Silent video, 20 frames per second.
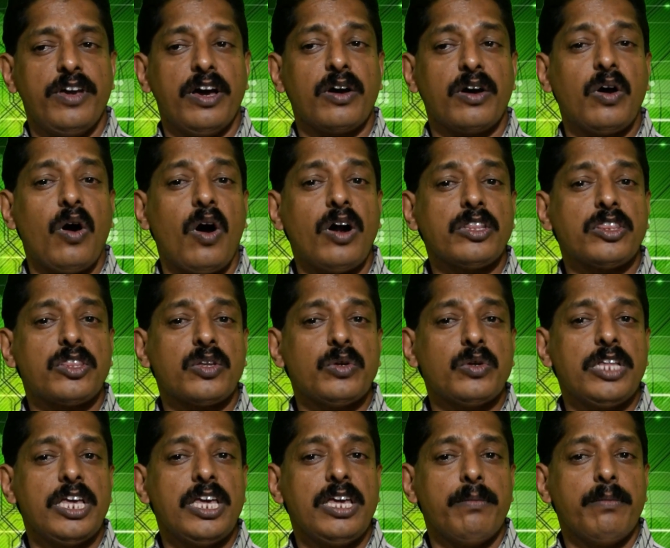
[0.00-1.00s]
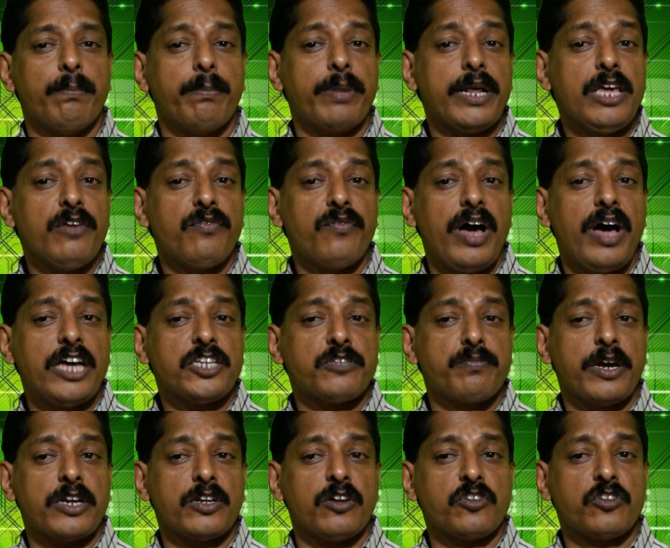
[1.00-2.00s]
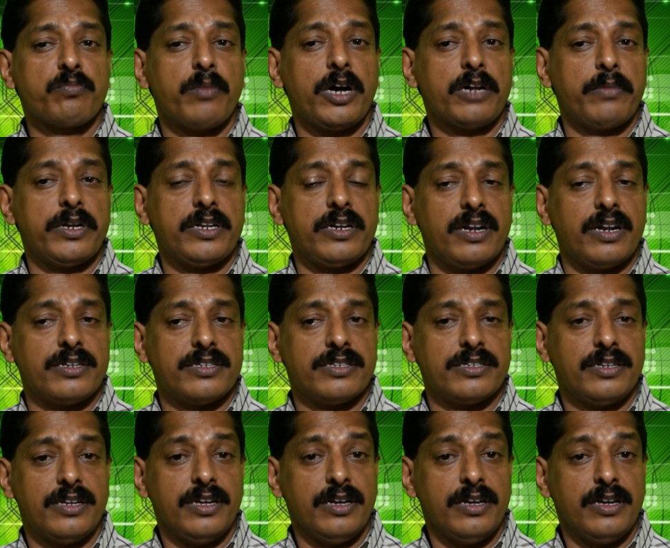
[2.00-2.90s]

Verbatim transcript: have gone through the brief aspect of smart materials.